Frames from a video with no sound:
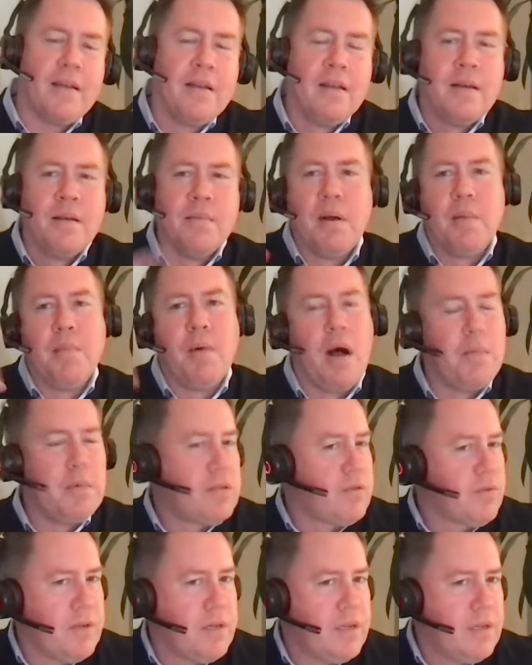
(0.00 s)
My mom mm-hmm. was
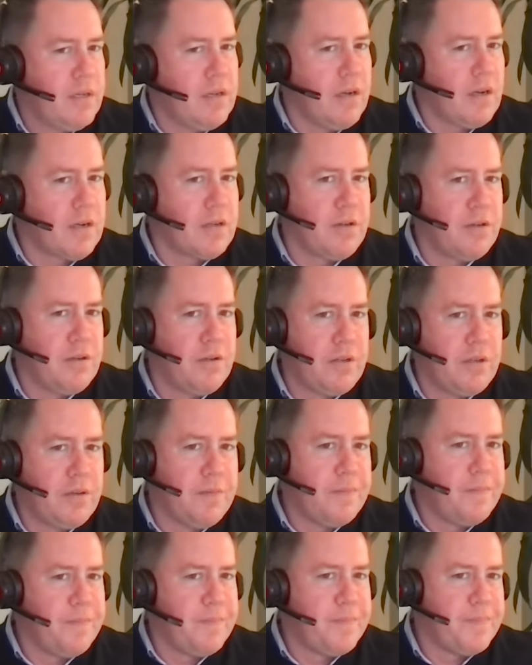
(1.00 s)
really Doctor Who too,
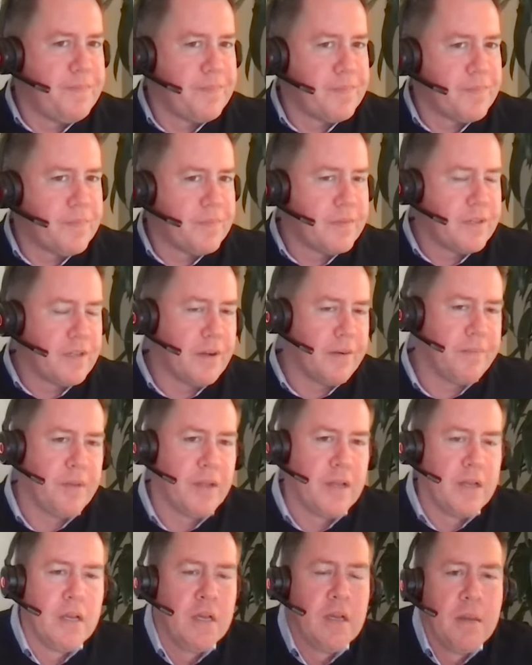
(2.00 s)
so
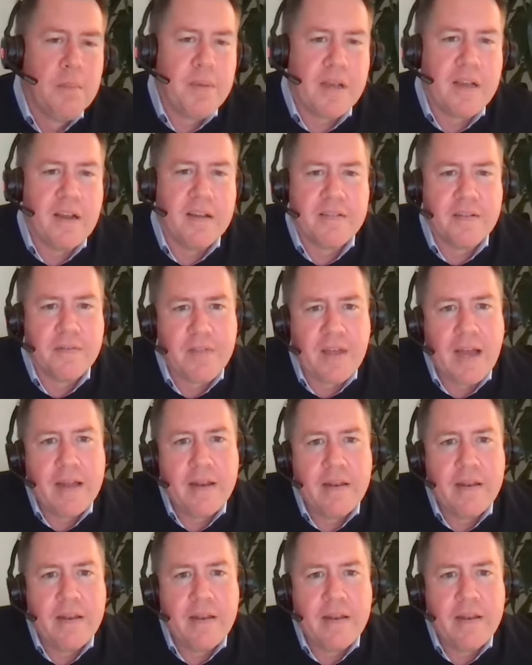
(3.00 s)
because of that.